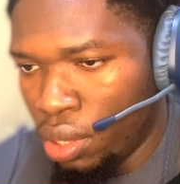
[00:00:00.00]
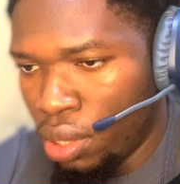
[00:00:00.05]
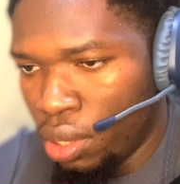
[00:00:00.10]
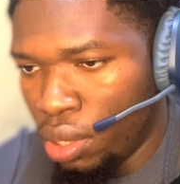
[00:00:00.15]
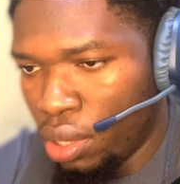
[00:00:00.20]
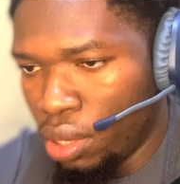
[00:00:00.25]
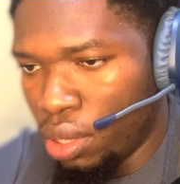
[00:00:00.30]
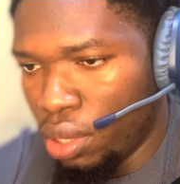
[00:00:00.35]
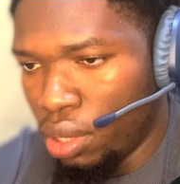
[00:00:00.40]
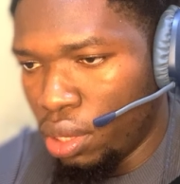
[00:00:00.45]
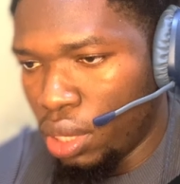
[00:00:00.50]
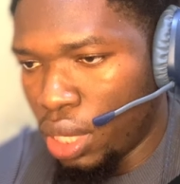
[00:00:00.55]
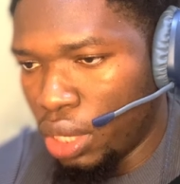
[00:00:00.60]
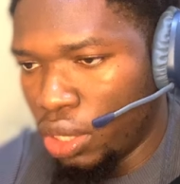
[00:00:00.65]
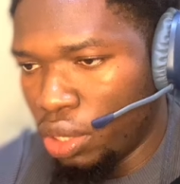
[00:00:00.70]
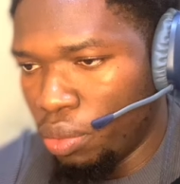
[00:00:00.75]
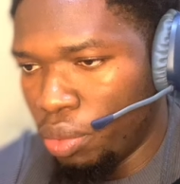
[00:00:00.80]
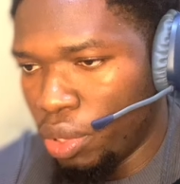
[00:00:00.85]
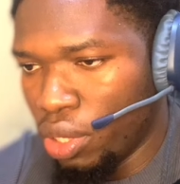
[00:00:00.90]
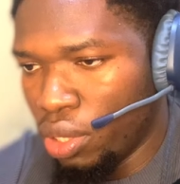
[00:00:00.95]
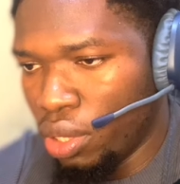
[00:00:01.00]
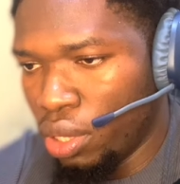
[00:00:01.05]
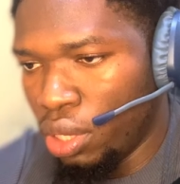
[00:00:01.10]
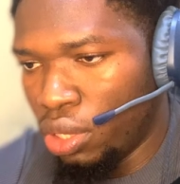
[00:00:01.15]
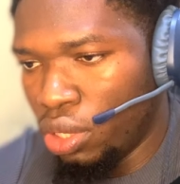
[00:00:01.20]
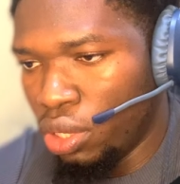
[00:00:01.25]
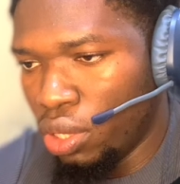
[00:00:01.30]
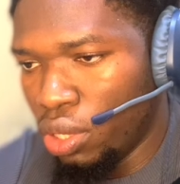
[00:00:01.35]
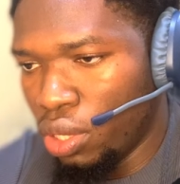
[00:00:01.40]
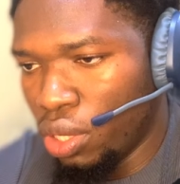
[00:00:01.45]
That should be good. It
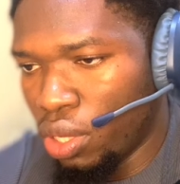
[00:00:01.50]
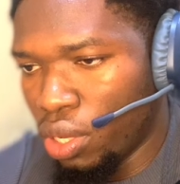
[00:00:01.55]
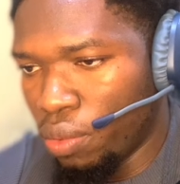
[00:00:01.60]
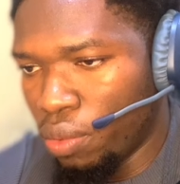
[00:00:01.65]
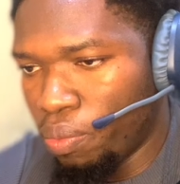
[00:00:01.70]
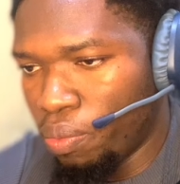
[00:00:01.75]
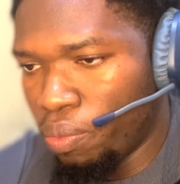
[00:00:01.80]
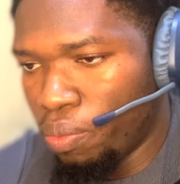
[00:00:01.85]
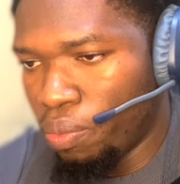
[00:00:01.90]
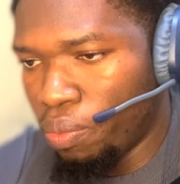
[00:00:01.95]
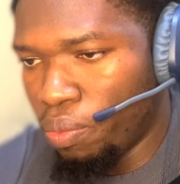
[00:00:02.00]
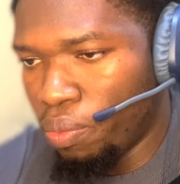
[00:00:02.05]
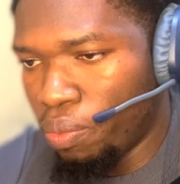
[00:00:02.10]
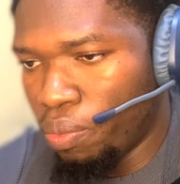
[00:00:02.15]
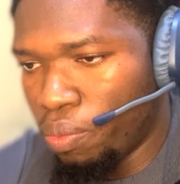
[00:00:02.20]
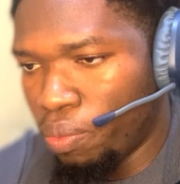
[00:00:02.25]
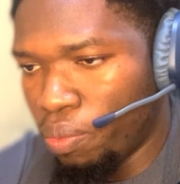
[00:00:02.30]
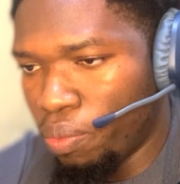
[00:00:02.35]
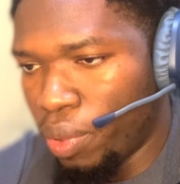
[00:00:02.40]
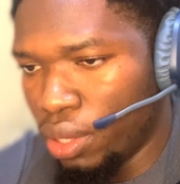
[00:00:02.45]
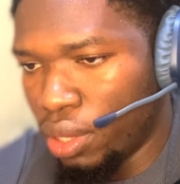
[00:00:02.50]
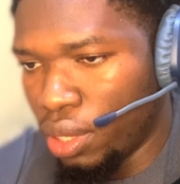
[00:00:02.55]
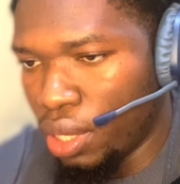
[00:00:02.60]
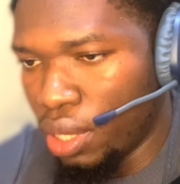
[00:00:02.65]
shouldn't complain because